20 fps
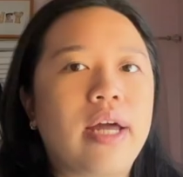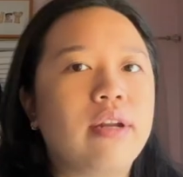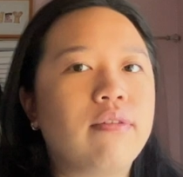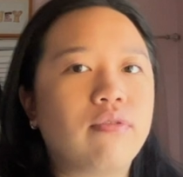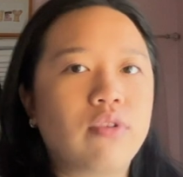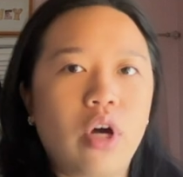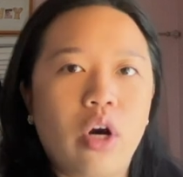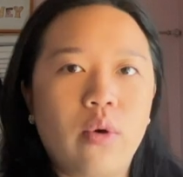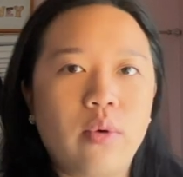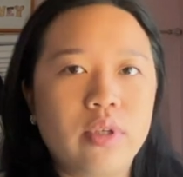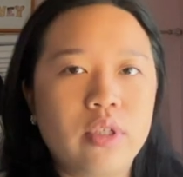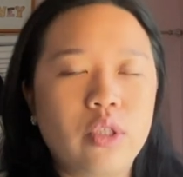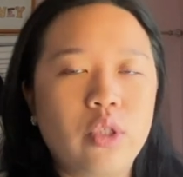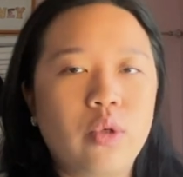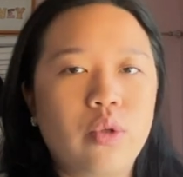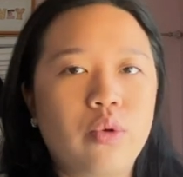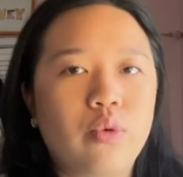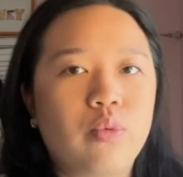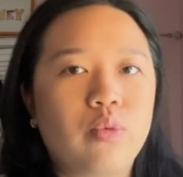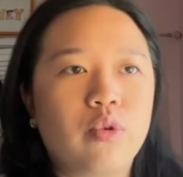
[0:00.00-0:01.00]
of go
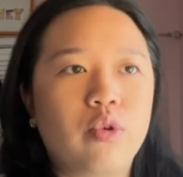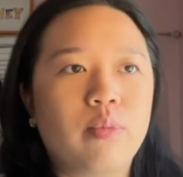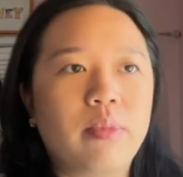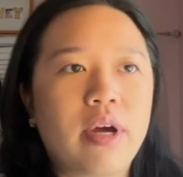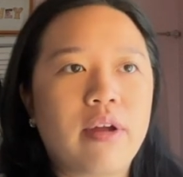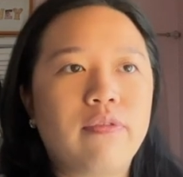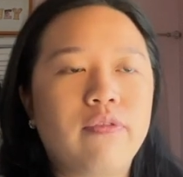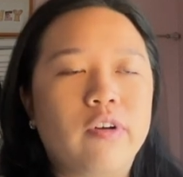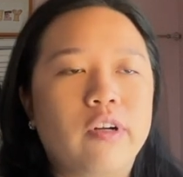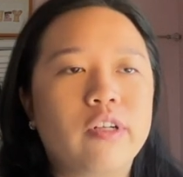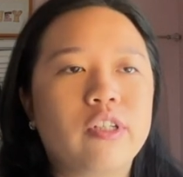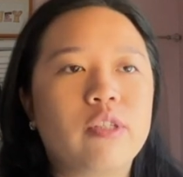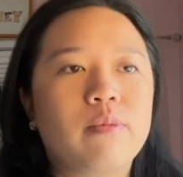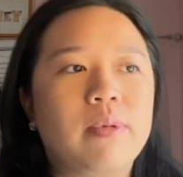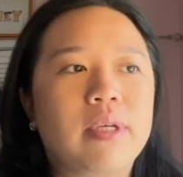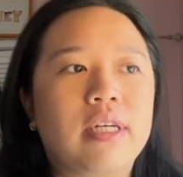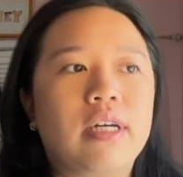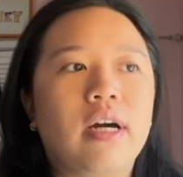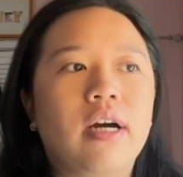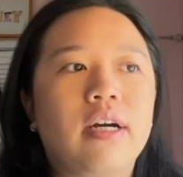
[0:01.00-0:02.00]
into the room at first
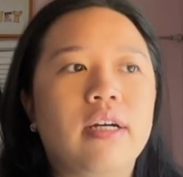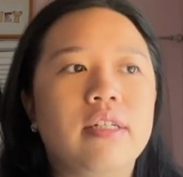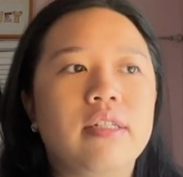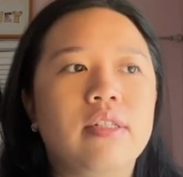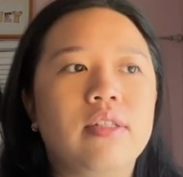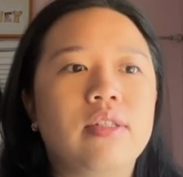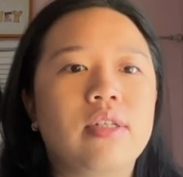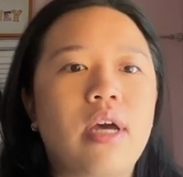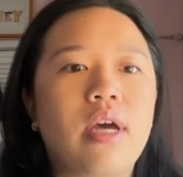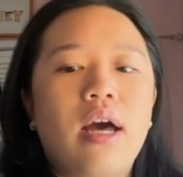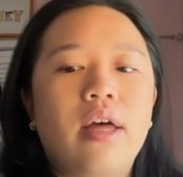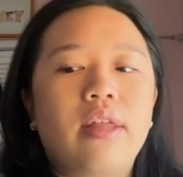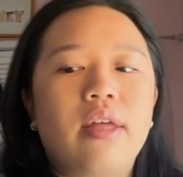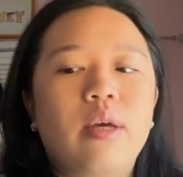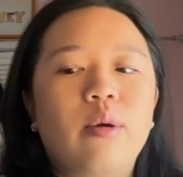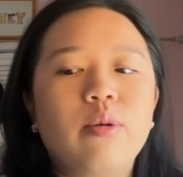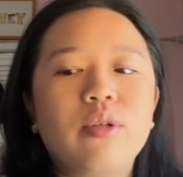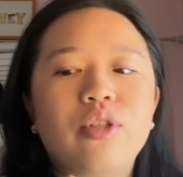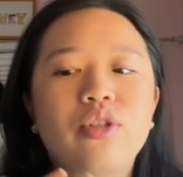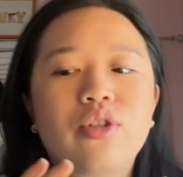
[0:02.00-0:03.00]
because
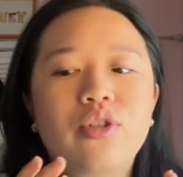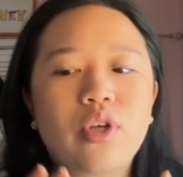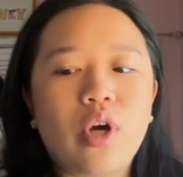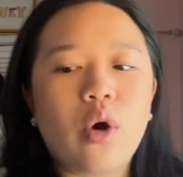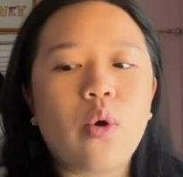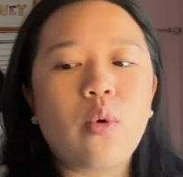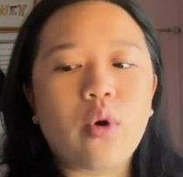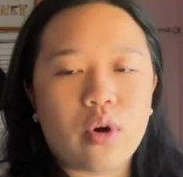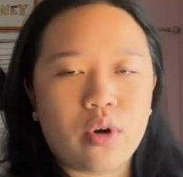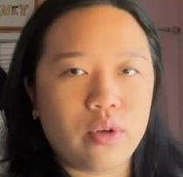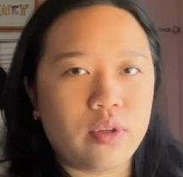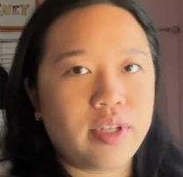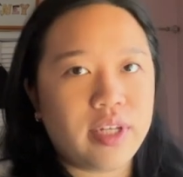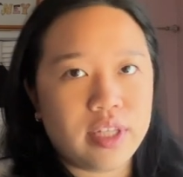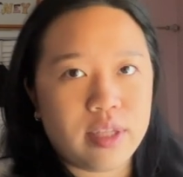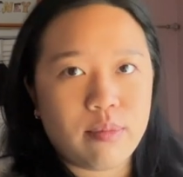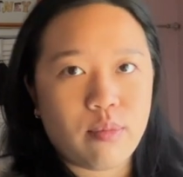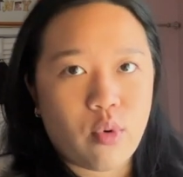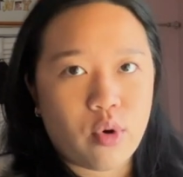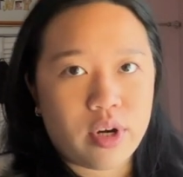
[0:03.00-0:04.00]
it was so early in
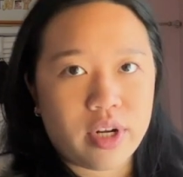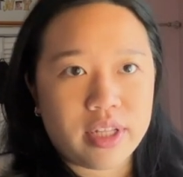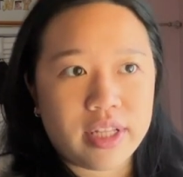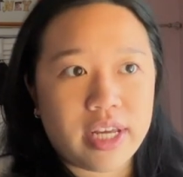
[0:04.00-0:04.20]
the morning.